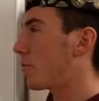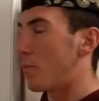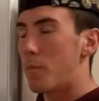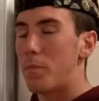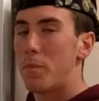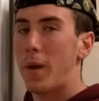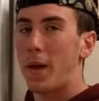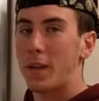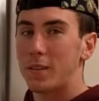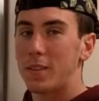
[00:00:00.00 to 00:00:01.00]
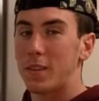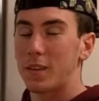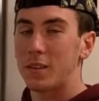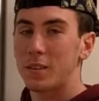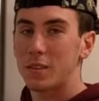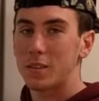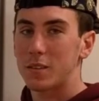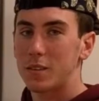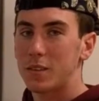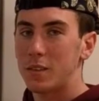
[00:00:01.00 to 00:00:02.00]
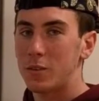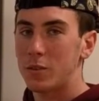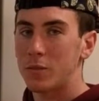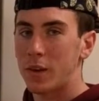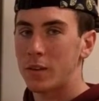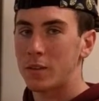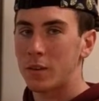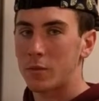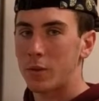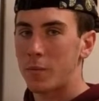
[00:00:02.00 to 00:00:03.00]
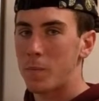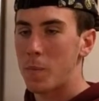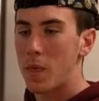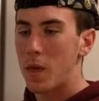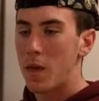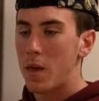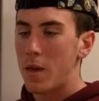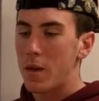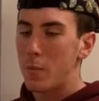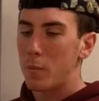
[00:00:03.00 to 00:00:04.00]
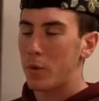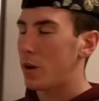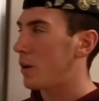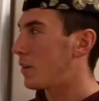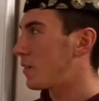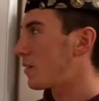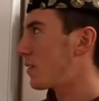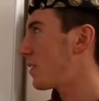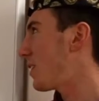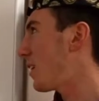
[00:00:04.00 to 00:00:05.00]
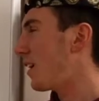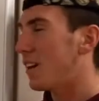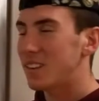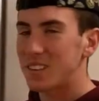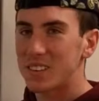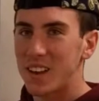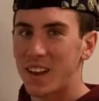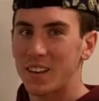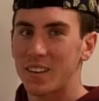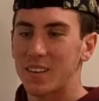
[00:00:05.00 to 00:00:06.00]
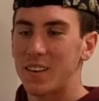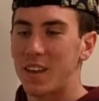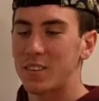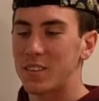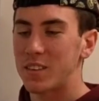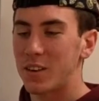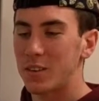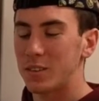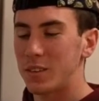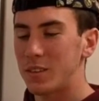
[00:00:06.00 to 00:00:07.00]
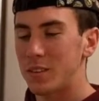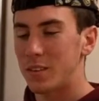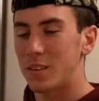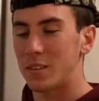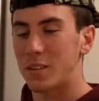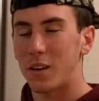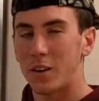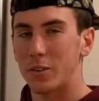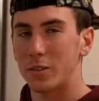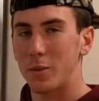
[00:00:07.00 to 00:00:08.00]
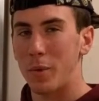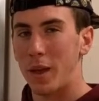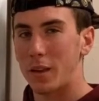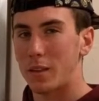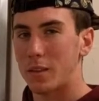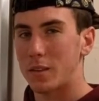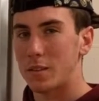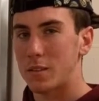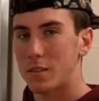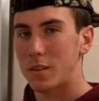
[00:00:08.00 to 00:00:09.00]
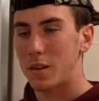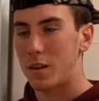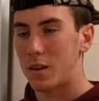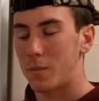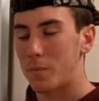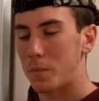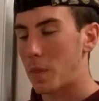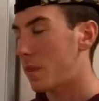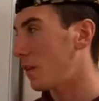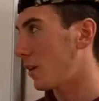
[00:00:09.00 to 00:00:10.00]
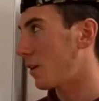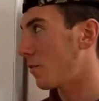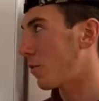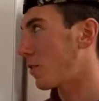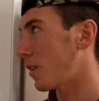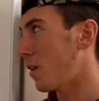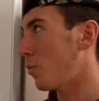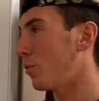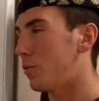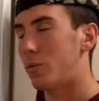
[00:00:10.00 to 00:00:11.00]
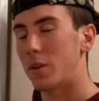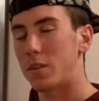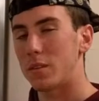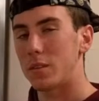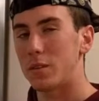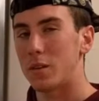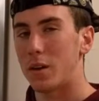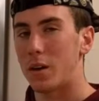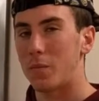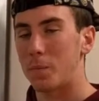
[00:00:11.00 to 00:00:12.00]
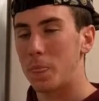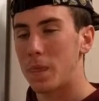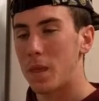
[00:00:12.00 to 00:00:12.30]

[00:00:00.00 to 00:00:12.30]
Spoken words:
of bad things that you can find on the dark web, but it's not necessarily entirely bad things. For example, one of the